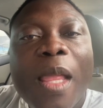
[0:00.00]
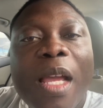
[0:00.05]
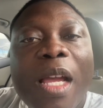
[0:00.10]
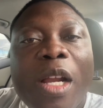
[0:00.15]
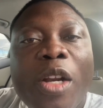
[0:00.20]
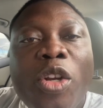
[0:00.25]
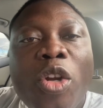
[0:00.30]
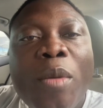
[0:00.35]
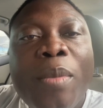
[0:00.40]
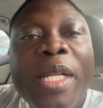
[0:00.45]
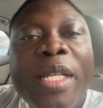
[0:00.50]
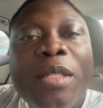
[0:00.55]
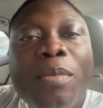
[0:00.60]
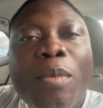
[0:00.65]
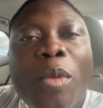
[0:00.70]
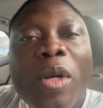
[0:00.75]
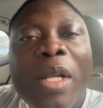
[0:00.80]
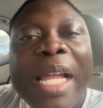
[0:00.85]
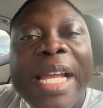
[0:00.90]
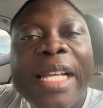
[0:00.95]
Nobody is
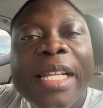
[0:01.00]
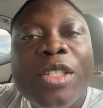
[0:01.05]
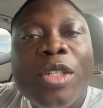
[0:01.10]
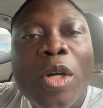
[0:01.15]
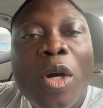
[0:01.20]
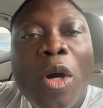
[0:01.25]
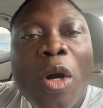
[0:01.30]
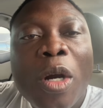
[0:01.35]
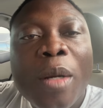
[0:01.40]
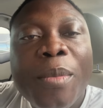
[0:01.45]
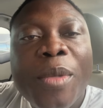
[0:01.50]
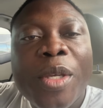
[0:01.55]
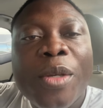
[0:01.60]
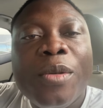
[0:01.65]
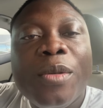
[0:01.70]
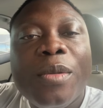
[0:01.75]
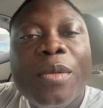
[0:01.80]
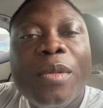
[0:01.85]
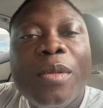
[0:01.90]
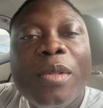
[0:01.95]
more likely to harm
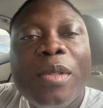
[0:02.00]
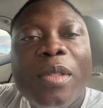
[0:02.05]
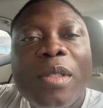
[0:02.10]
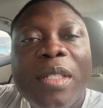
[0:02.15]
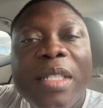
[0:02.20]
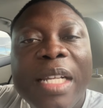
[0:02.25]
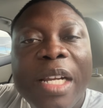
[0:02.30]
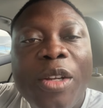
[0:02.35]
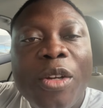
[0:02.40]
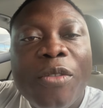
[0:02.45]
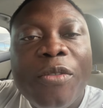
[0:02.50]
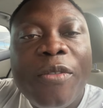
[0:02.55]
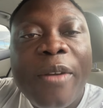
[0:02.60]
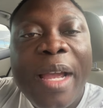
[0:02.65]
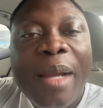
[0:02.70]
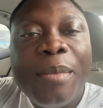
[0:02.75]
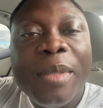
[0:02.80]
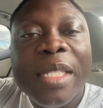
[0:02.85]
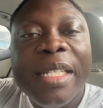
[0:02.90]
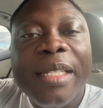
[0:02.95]
you than your
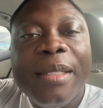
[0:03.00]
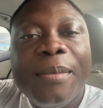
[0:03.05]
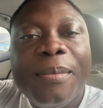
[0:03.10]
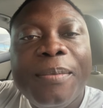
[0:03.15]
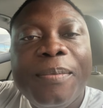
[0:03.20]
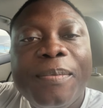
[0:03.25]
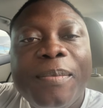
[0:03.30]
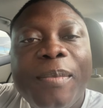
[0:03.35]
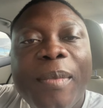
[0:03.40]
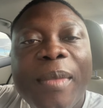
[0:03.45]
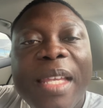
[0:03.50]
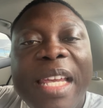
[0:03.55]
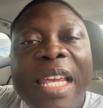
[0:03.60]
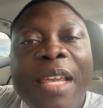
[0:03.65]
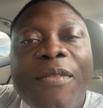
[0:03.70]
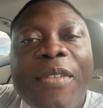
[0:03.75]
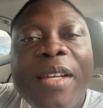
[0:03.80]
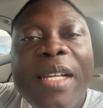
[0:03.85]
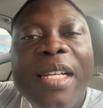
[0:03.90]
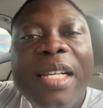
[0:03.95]
family.
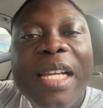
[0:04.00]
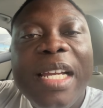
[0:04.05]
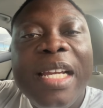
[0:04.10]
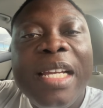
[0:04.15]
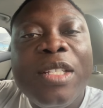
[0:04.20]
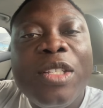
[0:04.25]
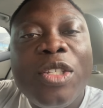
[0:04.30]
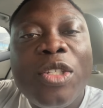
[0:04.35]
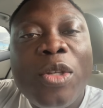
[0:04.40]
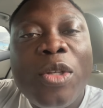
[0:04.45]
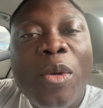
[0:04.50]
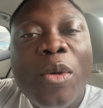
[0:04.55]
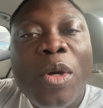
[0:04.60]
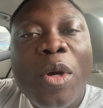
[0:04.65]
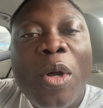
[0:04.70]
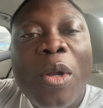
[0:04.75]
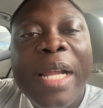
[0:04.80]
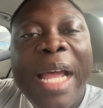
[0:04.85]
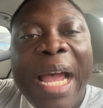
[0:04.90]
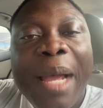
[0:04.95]
Even in
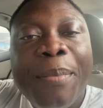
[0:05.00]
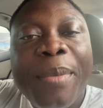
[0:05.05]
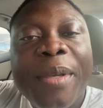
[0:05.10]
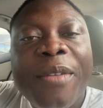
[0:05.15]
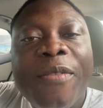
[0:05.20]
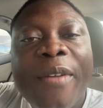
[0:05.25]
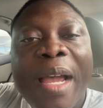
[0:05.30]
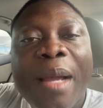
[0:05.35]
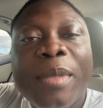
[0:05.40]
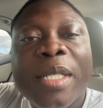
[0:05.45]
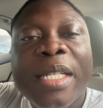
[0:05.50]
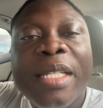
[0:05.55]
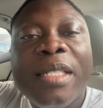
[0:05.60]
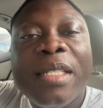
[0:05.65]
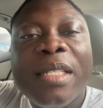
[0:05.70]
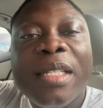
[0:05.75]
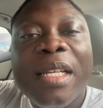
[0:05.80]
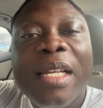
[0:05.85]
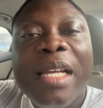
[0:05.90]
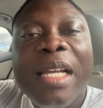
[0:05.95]
so-called happy
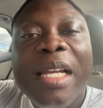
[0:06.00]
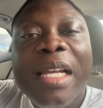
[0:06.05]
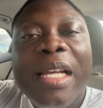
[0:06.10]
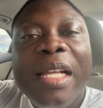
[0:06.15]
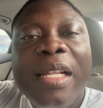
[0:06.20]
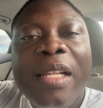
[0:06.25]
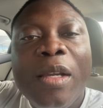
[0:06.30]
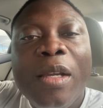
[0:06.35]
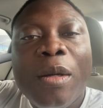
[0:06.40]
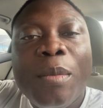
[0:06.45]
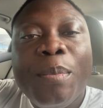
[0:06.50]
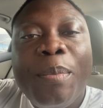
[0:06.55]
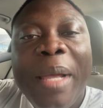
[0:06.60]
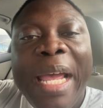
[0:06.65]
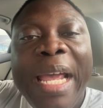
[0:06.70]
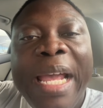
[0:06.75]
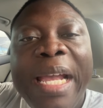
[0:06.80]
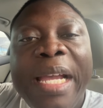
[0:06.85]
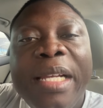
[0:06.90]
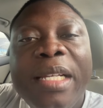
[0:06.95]
families, the
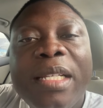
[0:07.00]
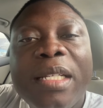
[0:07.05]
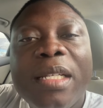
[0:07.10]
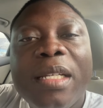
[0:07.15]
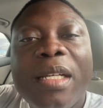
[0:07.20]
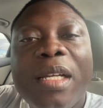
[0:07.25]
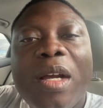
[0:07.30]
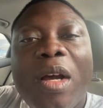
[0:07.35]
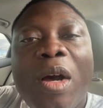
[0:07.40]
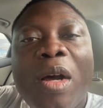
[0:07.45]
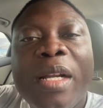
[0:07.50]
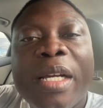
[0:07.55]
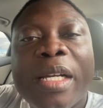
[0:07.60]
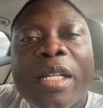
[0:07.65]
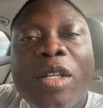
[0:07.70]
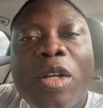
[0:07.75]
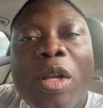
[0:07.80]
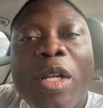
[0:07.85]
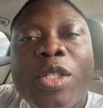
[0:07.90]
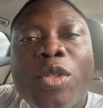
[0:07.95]
unpaid,
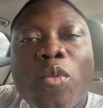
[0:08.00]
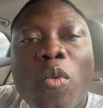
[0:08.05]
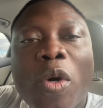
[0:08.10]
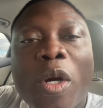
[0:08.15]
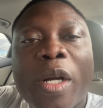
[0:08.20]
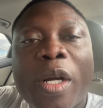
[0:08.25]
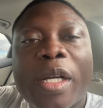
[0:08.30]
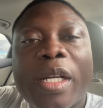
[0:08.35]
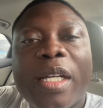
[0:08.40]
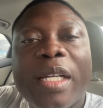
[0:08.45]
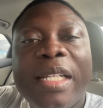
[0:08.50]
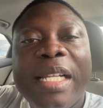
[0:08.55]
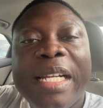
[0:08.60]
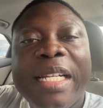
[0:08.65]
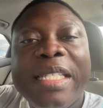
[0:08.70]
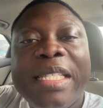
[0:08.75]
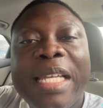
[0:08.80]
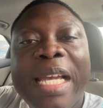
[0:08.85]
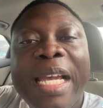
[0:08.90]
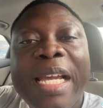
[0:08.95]
unacknowledged work that
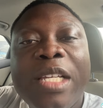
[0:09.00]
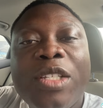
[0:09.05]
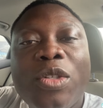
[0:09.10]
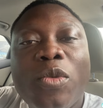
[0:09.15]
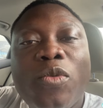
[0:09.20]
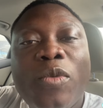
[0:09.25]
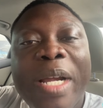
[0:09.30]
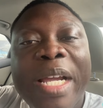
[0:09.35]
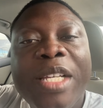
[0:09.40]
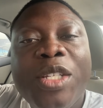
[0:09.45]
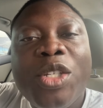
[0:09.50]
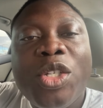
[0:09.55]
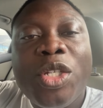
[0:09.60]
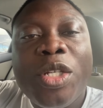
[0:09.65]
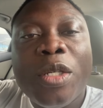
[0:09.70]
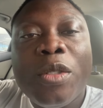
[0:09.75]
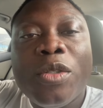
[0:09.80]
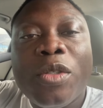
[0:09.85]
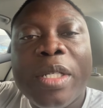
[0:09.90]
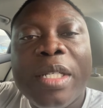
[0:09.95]
it takes to raise
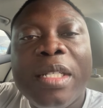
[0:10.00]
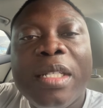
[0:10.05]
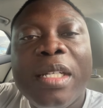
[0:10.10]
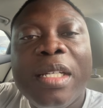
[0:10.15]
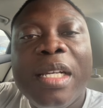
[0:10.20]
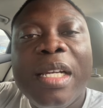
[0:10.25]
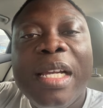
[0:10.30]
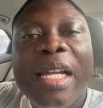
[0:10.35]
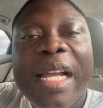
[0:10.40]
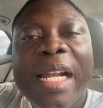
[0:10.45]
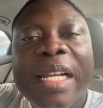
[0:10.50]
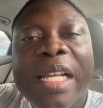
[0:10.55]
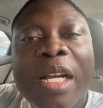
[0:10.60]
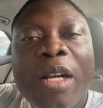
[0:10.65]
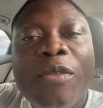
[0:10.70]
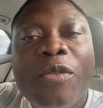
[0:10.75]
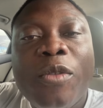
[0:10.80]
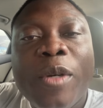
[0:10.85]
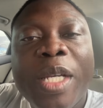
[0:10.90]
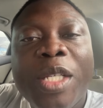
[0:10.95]
children and
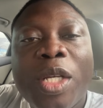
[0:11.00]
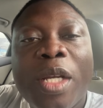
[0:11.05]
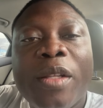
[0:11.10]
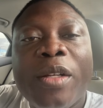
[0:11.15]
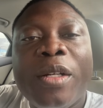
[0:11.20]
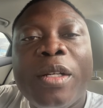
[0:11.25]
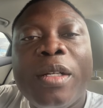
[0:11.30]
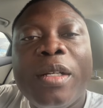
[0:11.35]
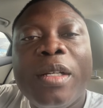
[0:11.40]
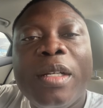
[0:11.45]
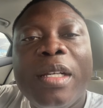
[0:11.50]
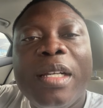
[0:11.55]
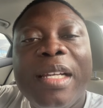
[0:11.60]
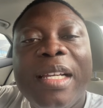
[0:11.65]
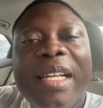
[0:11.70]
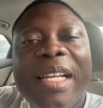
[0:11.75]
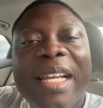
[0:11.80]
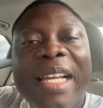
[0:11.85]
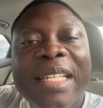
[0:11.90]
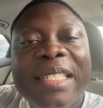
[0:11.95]
care for each other
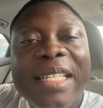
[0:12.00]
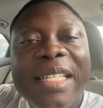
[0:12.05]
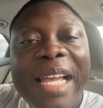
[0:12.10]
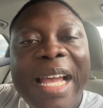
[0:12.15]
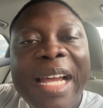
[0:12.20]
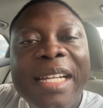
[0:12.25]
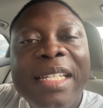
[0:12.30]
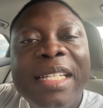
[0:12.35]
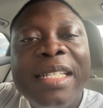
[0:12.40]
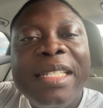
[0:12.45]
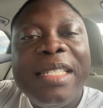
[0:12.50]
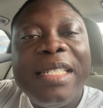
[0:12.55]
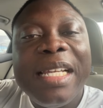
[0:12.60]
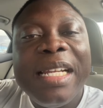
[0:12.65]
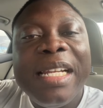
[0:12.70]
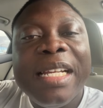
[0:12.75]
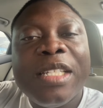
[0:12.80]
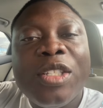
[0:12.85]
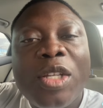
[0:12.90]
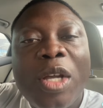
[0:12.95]
is endless and
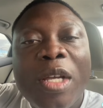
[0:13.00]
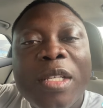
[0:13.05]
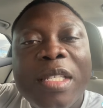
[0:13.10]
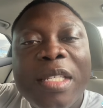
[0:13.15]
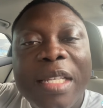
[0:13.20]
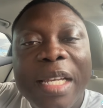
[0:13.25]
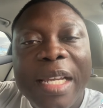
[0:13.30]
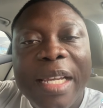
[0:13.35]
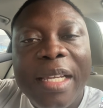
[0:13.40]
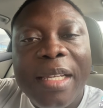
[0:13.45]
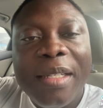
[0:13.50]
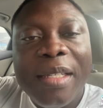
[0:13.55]
exhausting.